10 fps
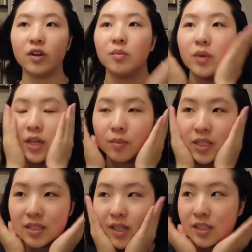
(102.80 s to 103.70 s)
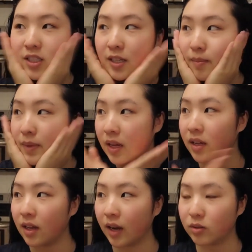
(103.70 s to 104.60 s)
from when I went to the gym.
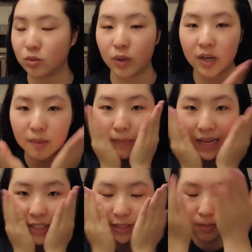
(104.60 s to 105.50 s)
I was wearing a mask,